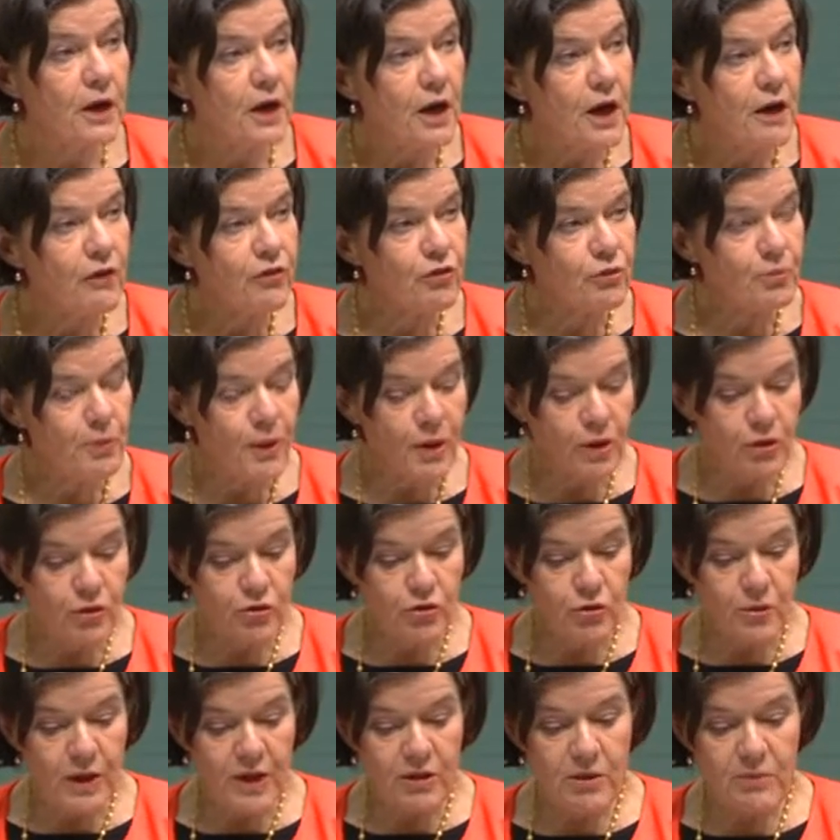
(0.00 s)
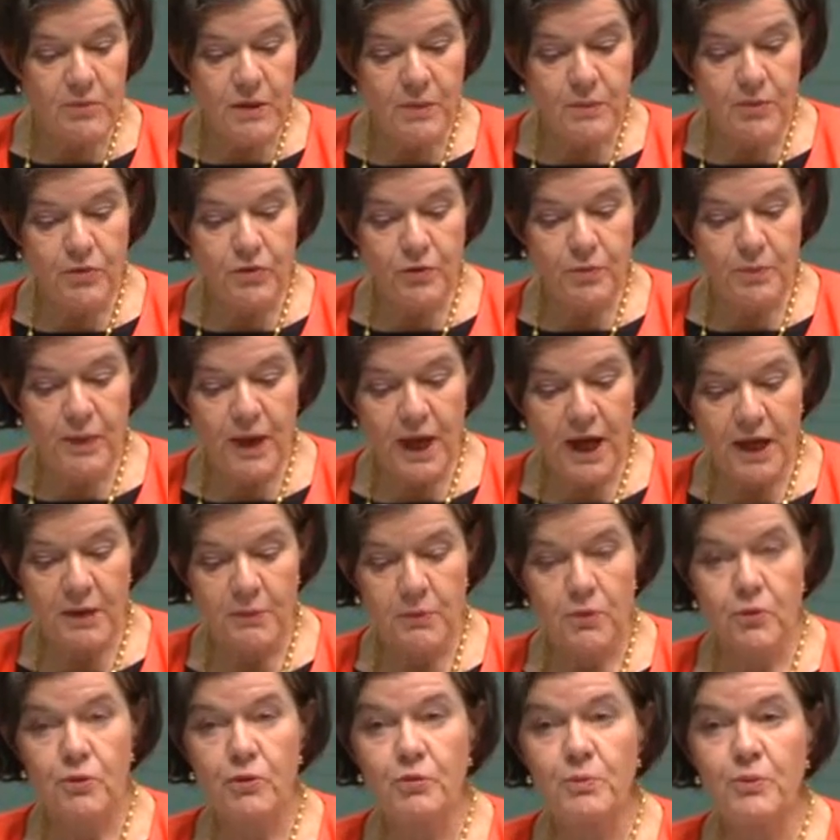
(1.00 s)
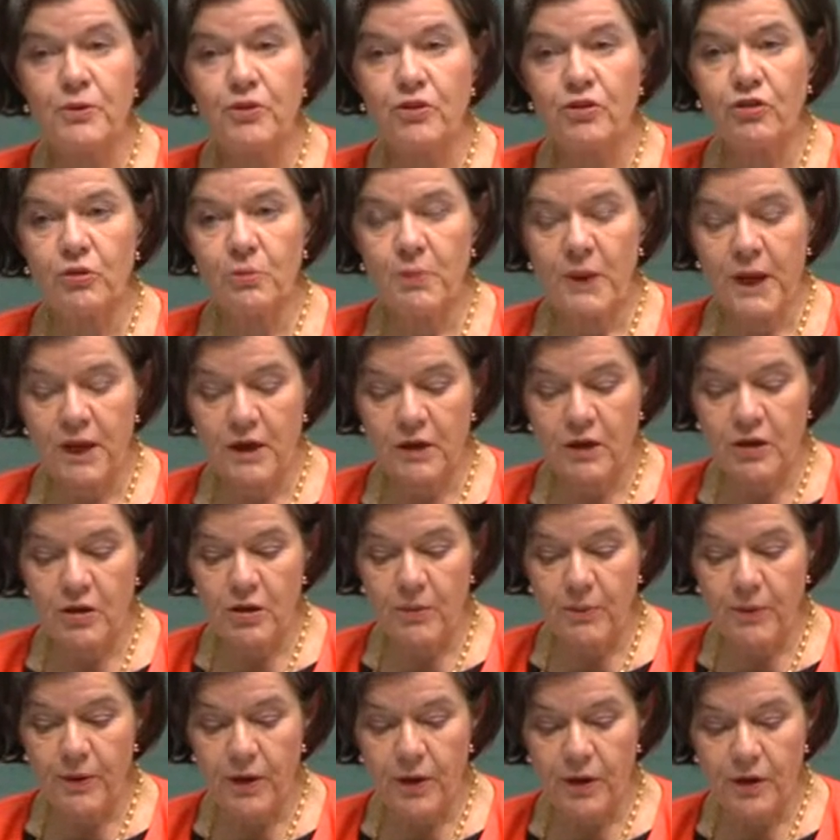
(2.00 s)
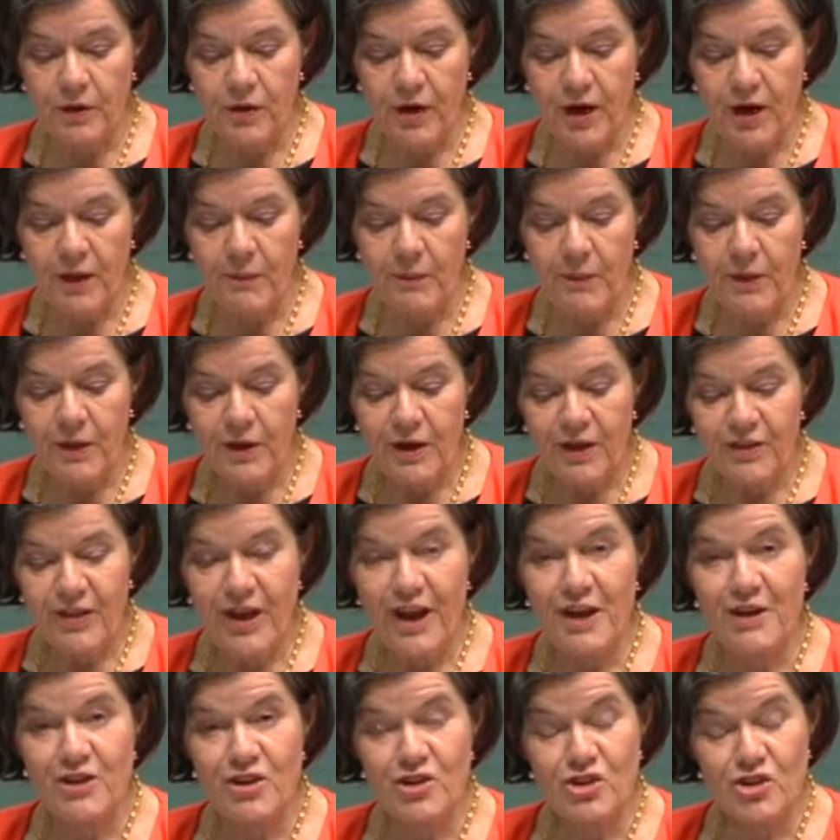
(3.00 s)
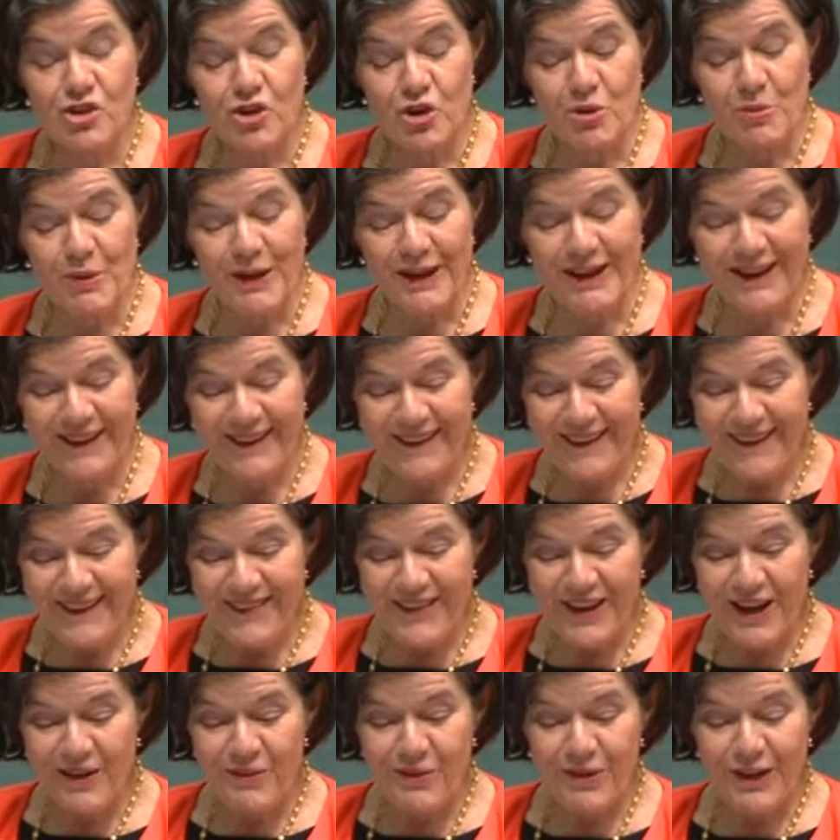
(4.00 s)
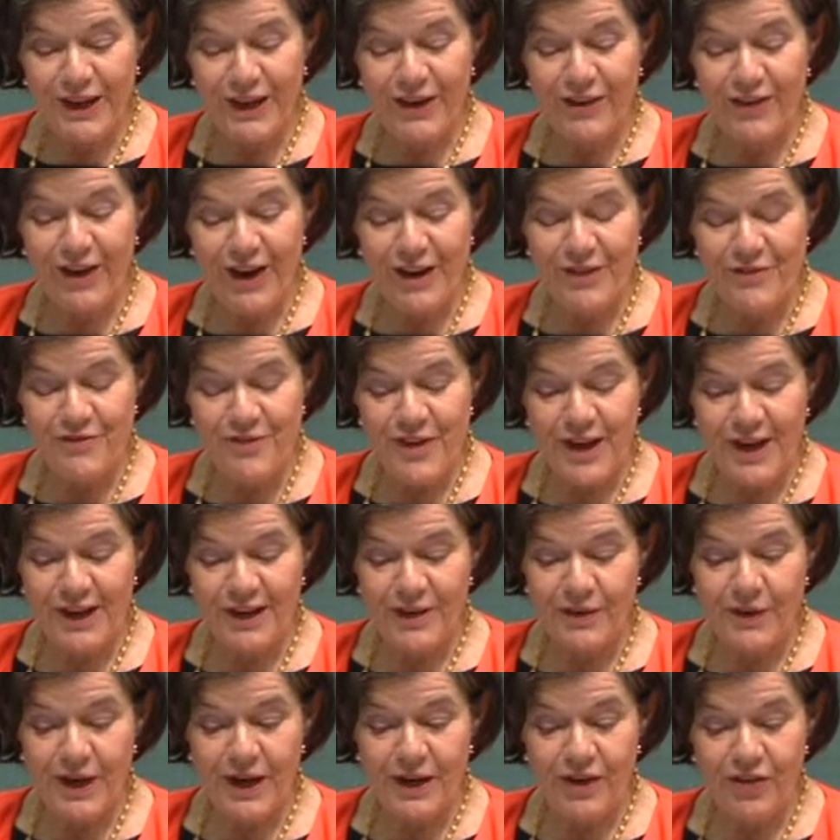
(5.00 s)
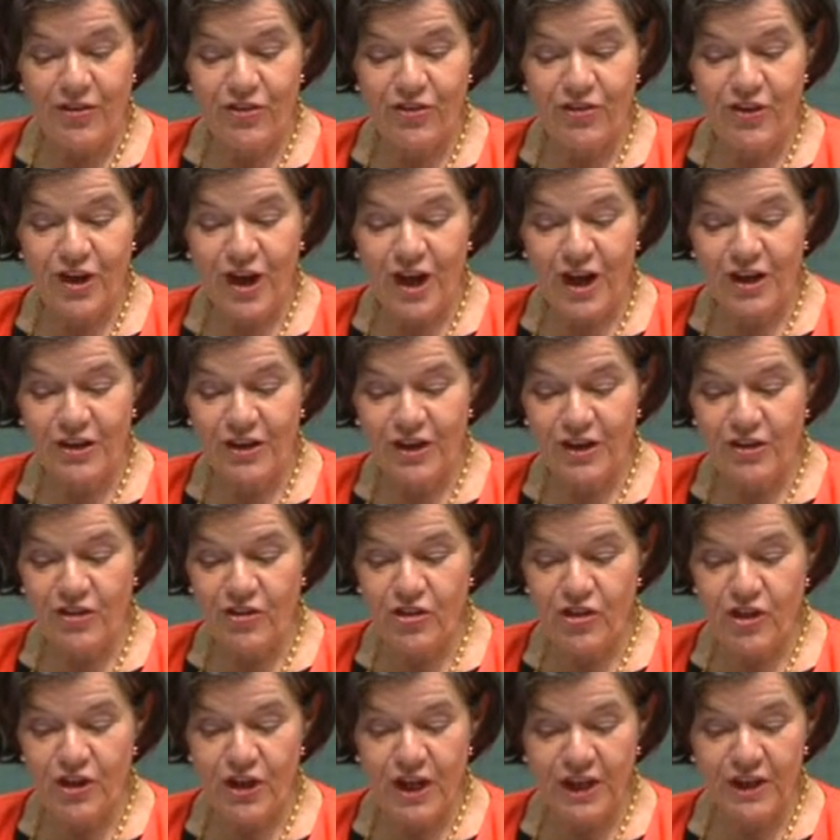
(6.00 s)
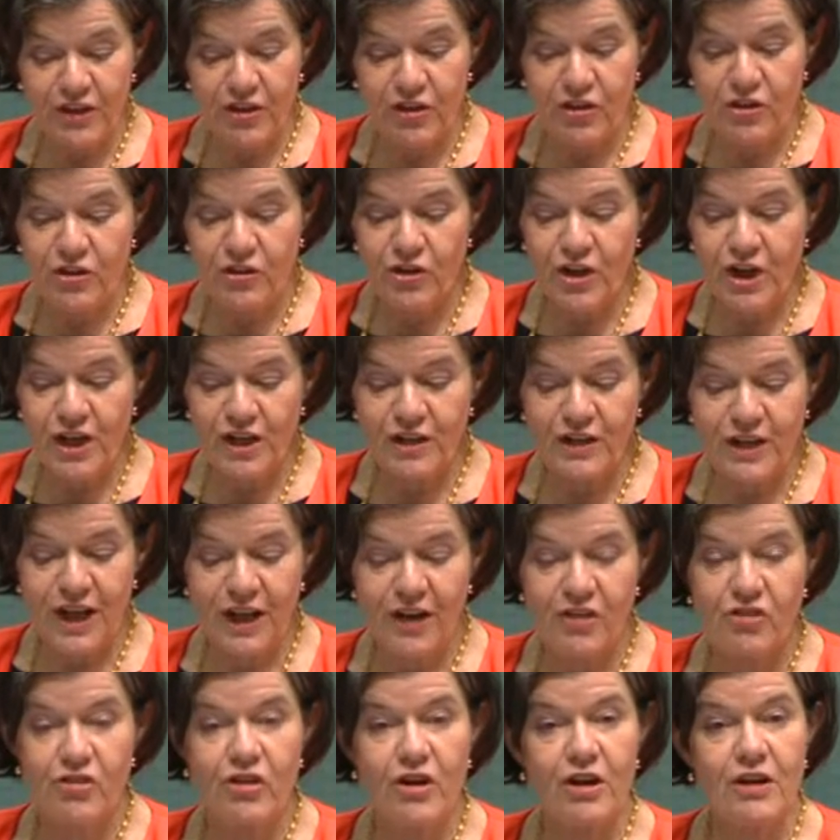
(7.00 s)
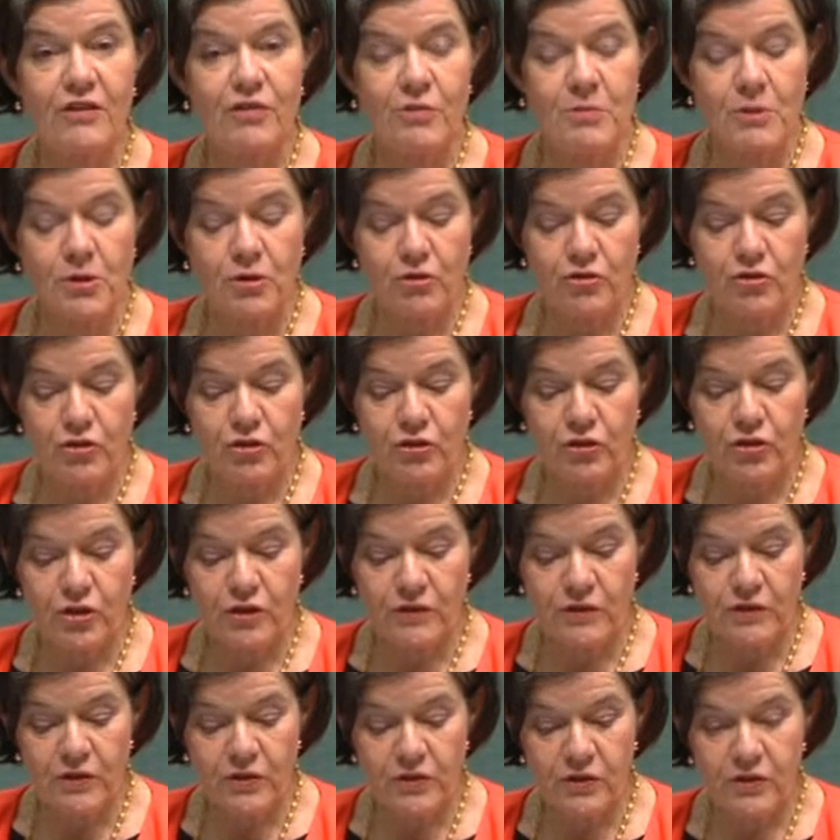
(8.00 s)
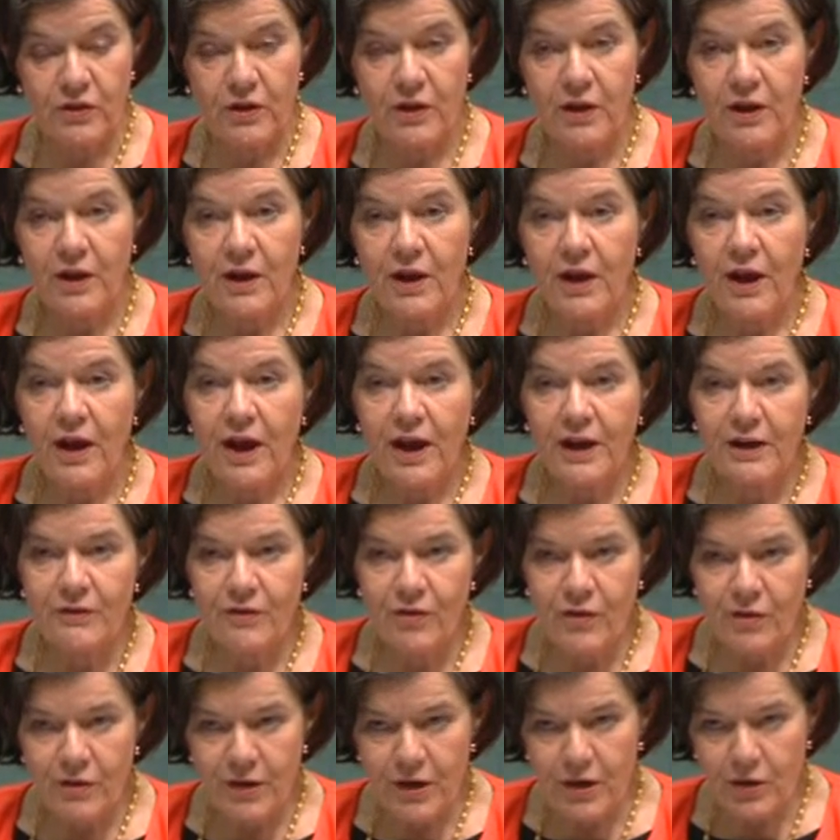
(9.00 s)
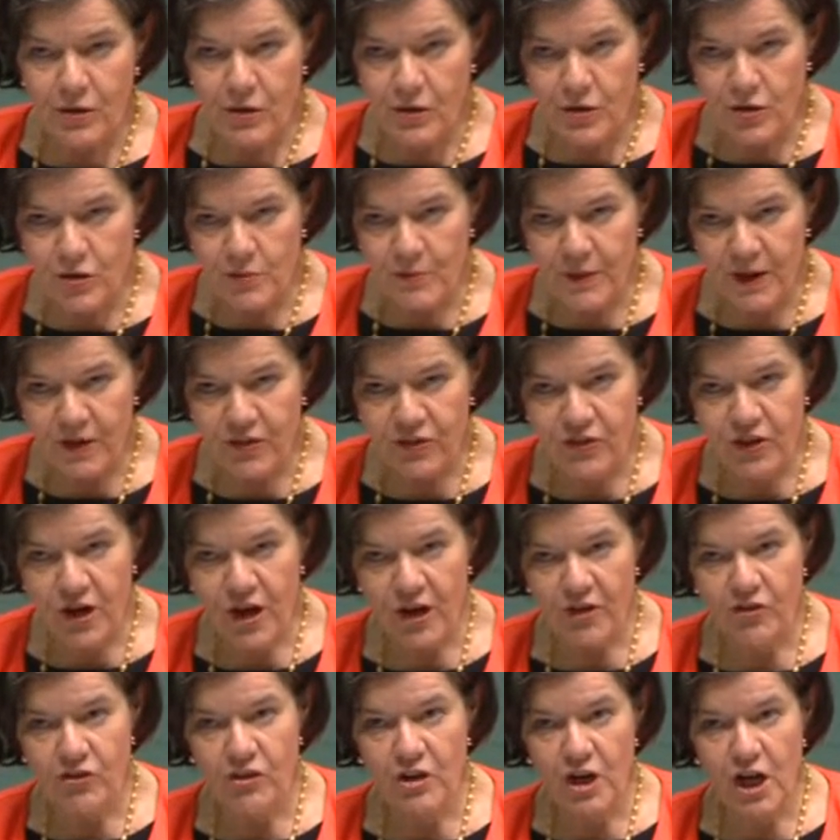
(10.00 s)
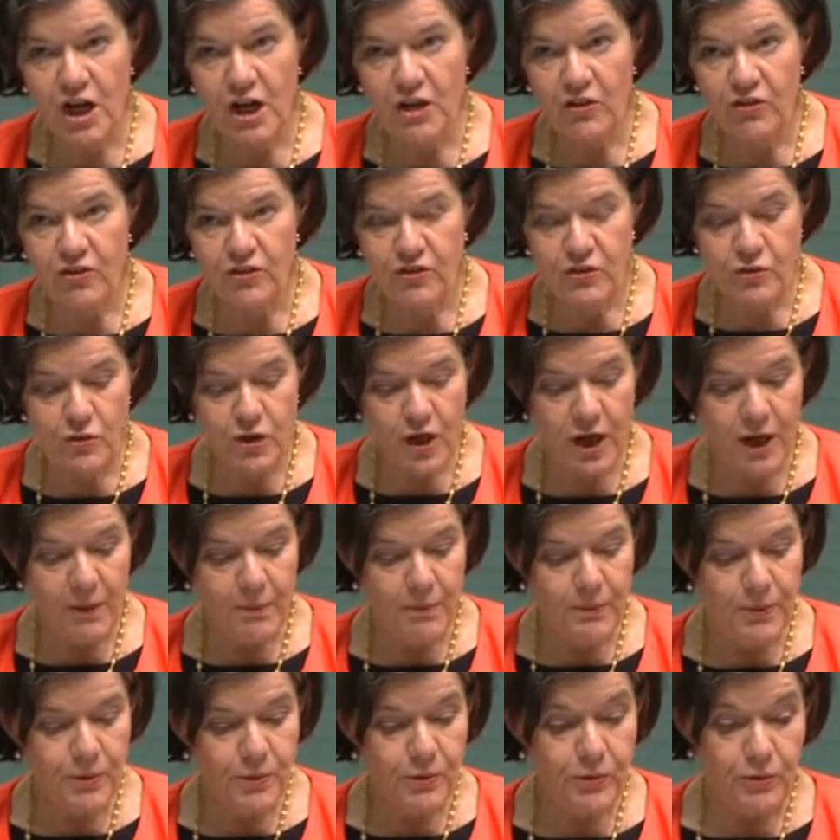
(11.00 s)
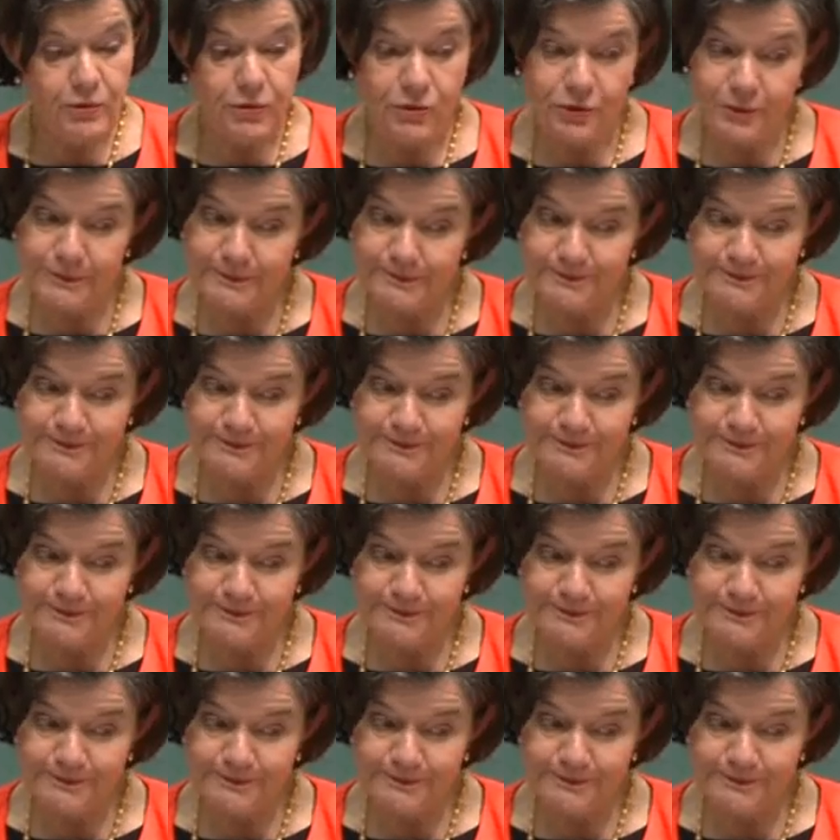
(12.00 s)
I've spoken to other members of Parliament who have participated in the program. They assure me that I will get great value and insight into the unique nature of the military service, and I've already ordered my size 9 steel-cap boots.